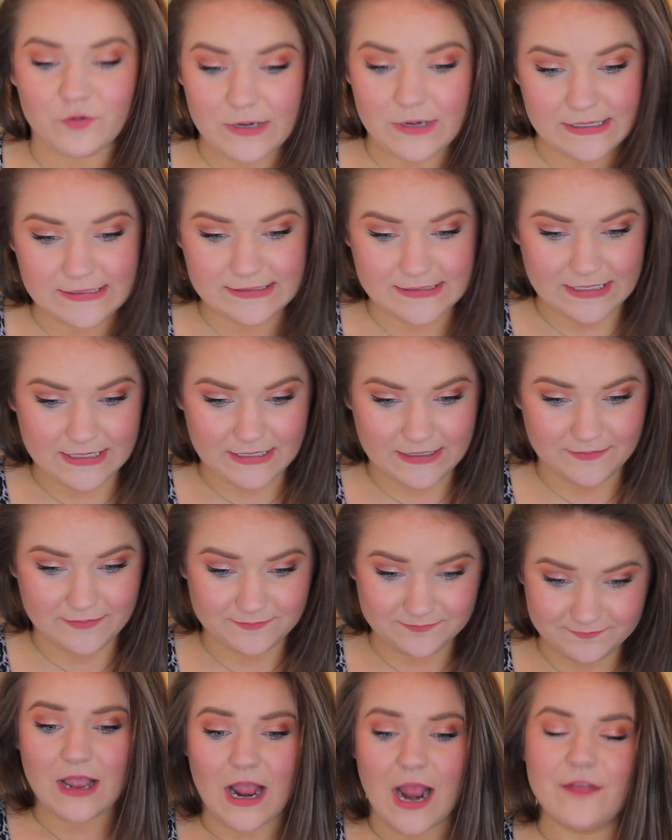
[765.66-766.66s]

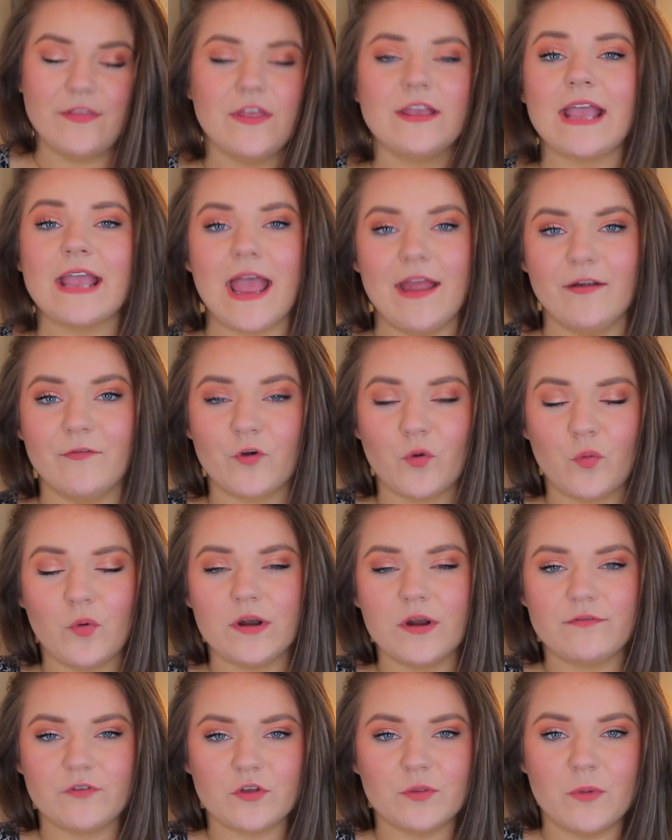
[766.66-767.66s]
reason, I think
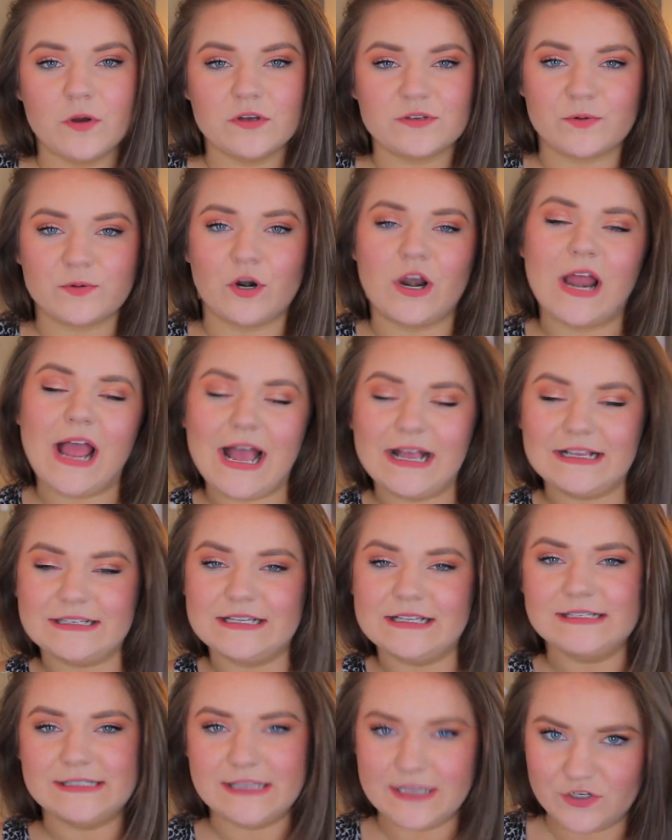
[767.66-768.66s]
everyone for the most part has
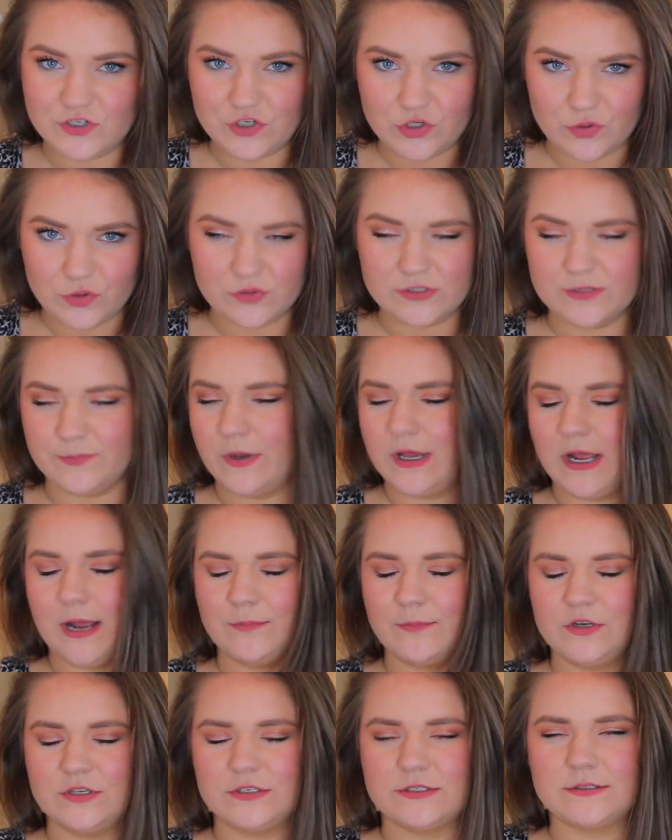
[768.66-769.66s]
these issues, but
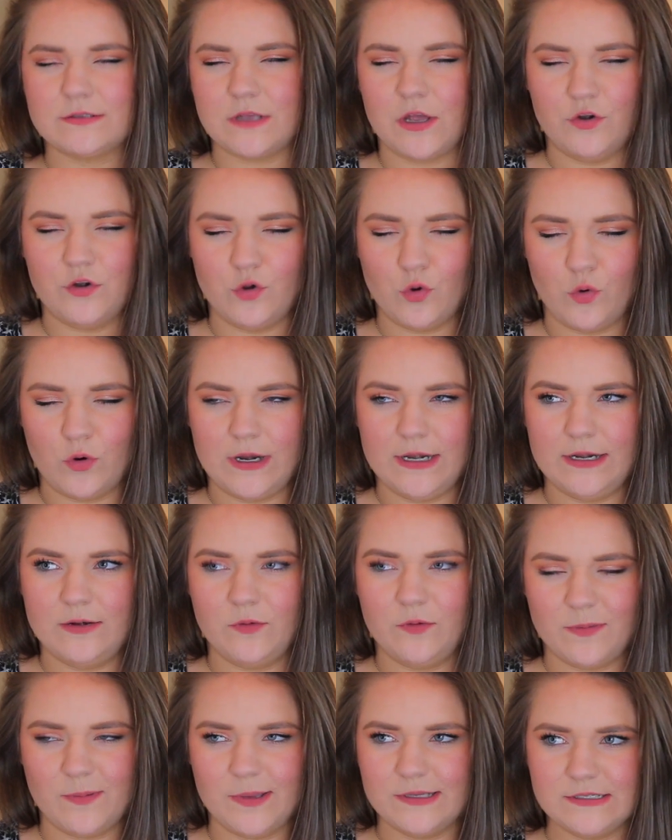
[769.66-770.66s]
I'm just annoyed
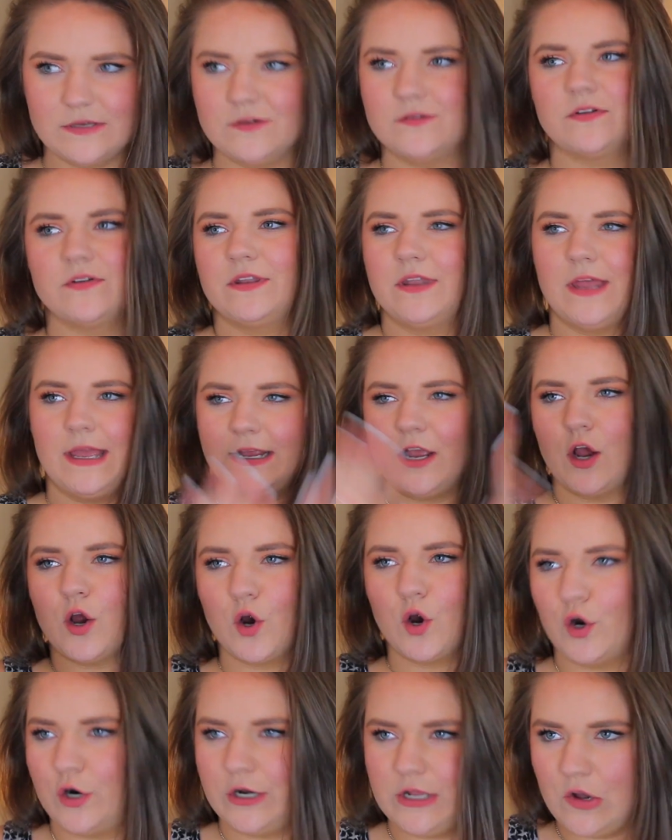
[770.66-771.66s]
with myself and like
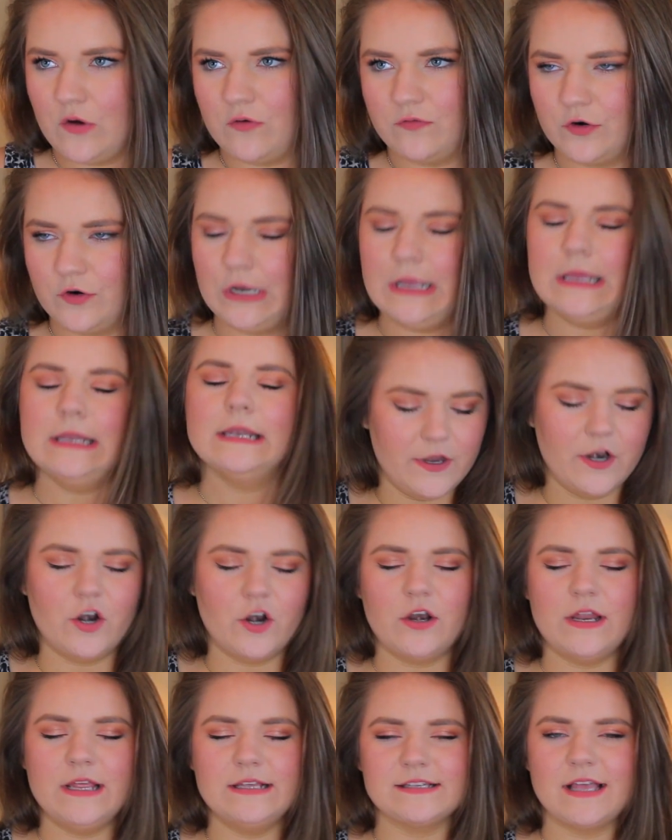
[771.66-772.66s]
already over it.
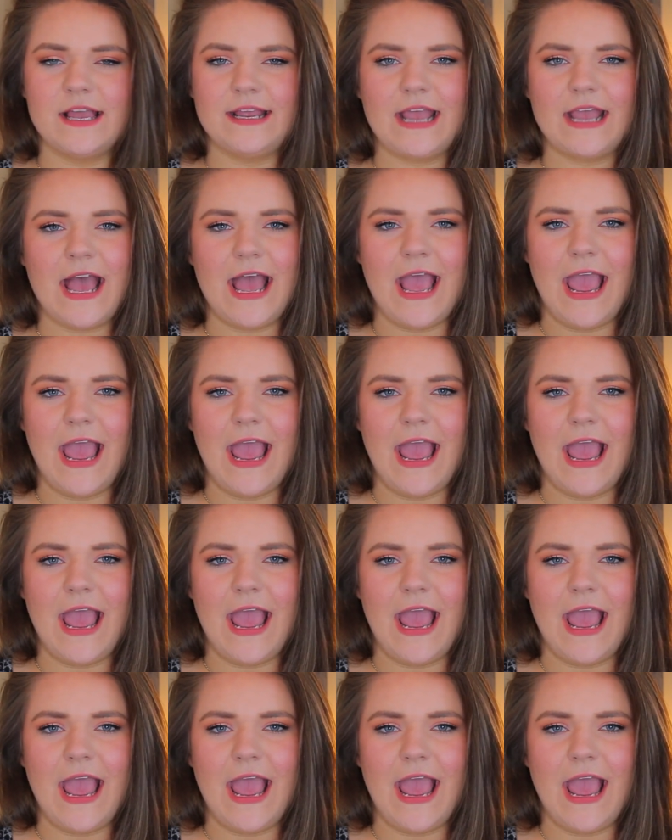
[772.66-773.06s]
There is like a